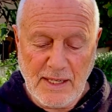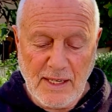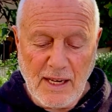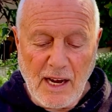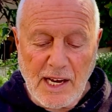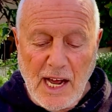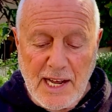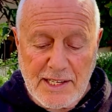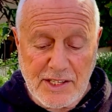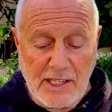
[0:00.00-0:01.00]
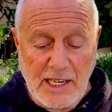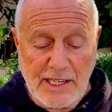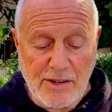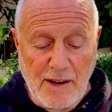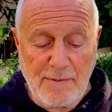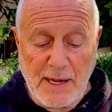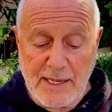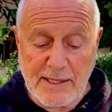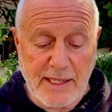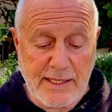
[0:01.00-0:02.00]
I occasionally drive
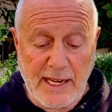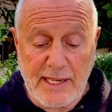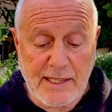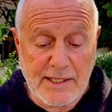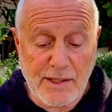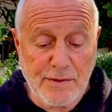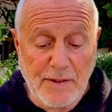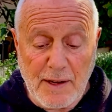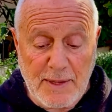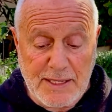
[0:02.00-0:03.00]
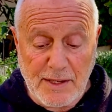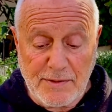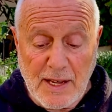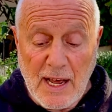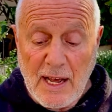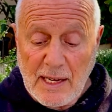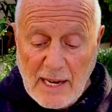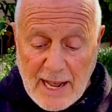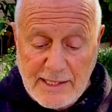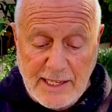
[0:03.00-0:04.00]
past these days. I still find myself
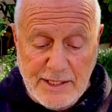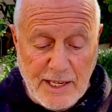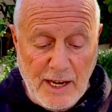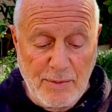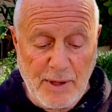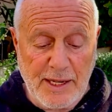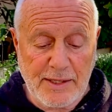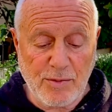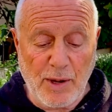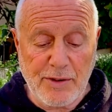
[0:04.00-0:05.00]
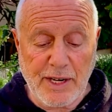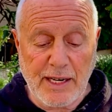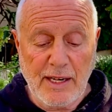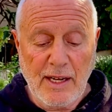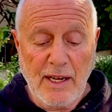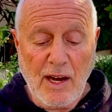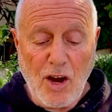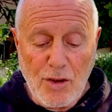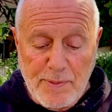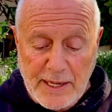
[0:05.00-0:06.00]
glancing sideways, wondering,
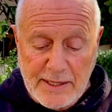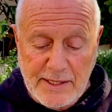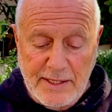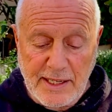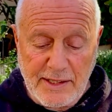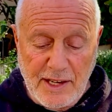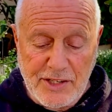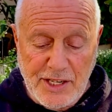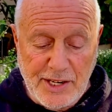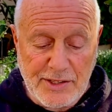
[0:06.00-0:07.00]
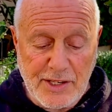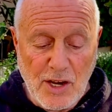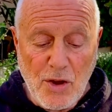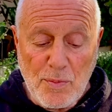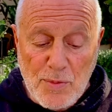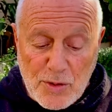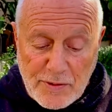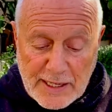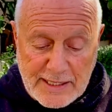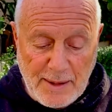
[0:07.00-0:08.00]
hoping to see those shutters
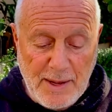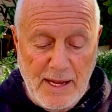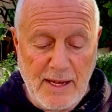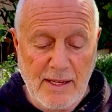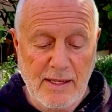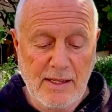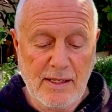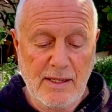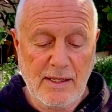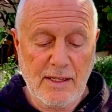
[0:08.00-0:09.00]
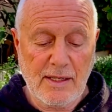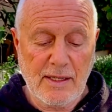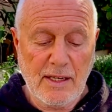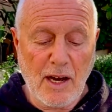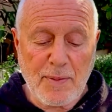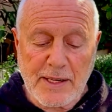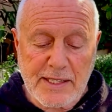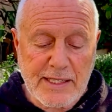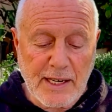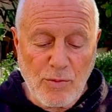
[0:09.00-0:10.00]
moving somehow, hoping to
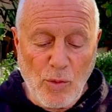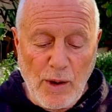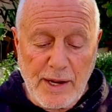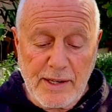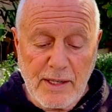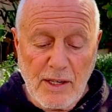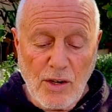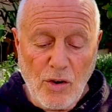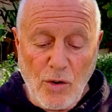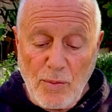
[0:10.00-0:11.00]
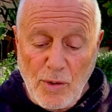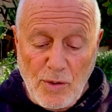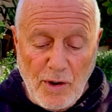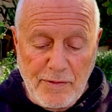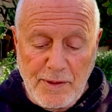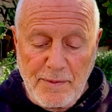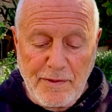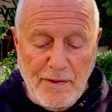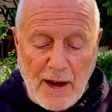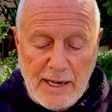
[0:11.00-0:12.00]
see one or more of them
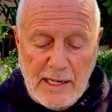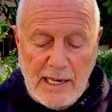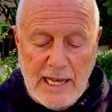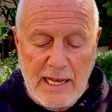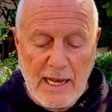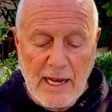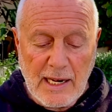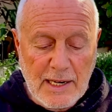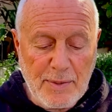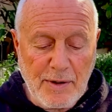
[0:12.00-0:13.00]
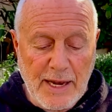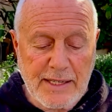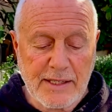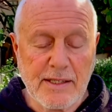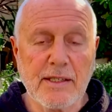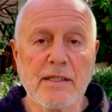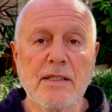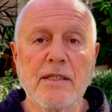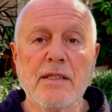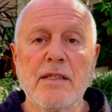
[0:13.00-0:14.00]
finally liberated
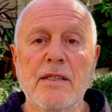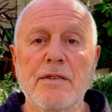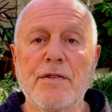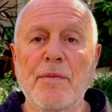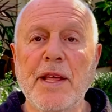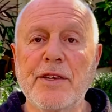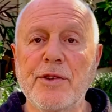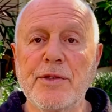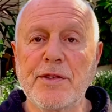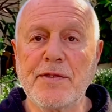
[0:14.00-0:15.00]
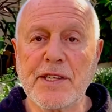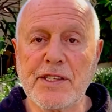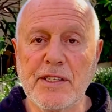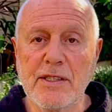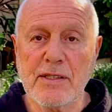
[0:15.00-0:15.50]
from their crucifixion,